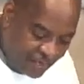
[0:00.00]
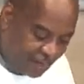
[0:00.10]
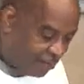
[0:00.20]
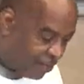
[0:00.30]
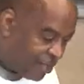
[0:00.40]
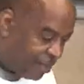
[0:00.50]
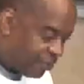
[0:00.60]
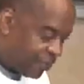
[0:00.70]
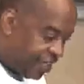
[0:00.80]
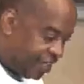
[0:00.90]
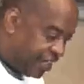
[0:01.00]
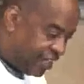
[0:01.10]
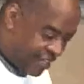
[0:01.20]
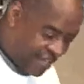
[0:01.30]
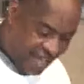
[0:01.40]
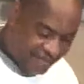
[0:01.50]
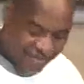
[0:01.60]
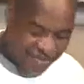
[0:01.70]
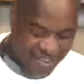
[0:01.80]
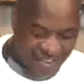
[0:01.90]
We don't want people eating apple
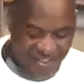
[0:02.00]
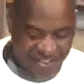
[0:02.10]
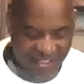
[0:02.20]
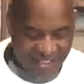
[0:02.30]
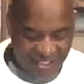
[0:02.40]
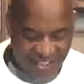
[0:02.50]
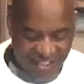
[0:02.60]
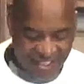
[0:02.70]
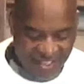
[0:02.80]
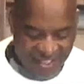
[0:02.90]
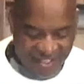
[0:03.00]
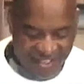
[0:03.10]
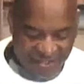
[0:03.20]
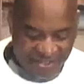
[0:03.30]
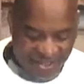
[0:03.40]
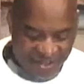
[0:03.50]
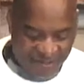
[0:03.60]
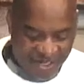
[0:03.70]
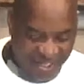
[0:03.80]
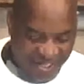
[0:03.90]
seeds. They'll think
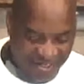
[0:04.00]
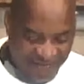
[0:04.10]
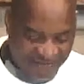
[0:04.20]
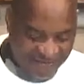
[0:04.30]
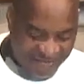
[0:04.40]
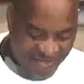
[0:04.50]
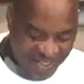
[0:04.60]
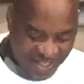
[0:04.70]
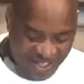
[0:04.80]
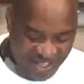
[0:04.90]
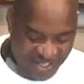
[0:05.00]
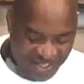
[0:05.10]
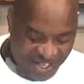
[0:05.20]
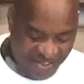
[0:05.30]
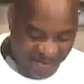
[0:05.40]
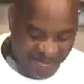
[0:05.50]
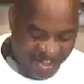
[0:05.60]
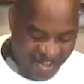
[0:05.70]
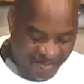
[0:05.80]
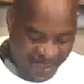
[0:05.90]
we didn't take our
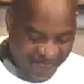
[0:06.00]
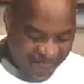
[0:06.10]
time.